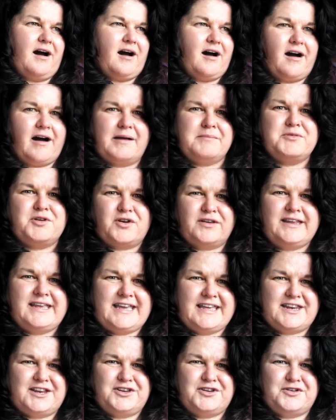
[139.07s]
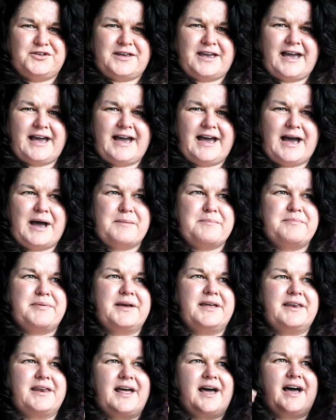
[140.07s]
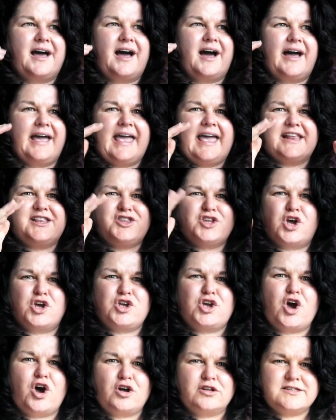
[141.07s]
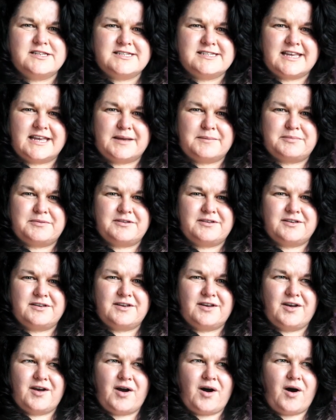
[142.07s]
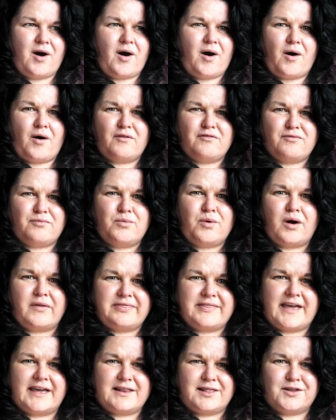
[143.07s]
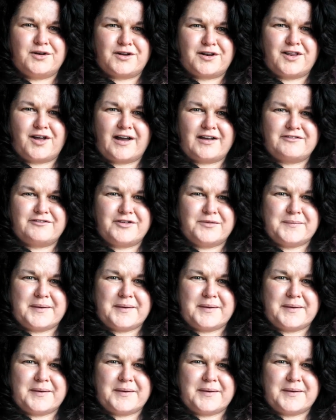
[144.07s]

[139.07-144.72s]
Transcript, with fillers: I'm going to get a new car, but I had no concept of what that looked like for